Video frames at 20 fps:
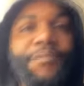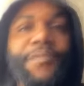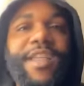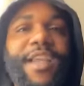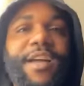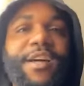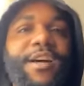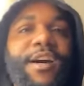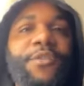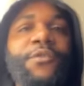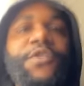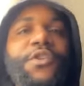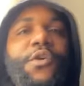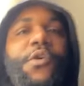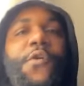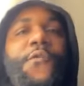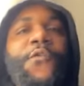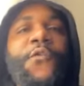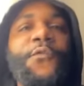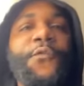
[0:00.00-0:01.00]
Nigga gonna
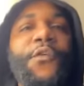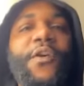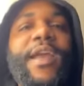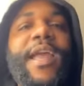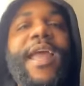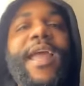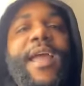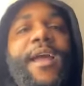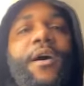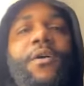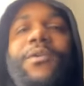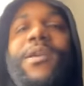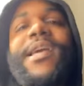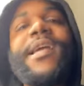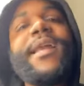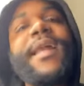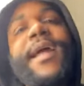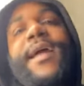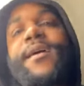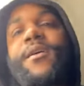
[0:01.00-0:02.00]
do it for free. I ain't gonna
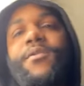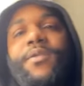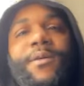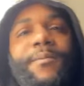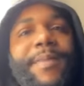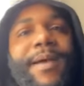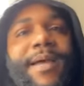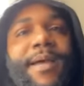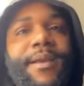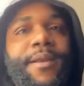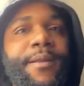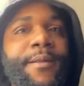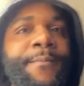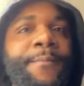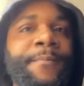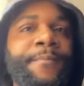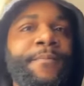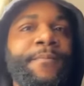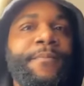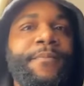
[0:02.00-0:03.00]
lay down on nobody.
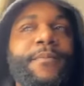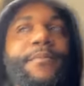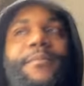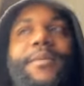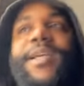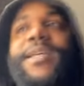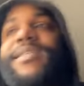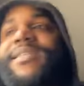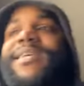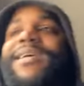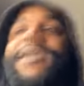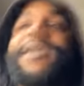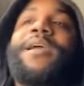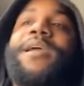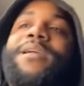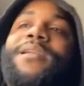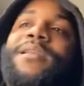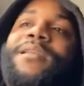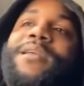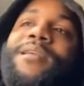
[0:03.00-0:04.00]
Bitch
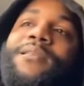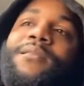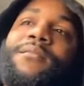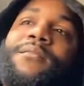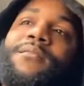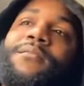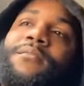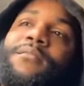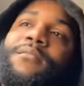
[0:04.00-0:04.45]
ass, nigga.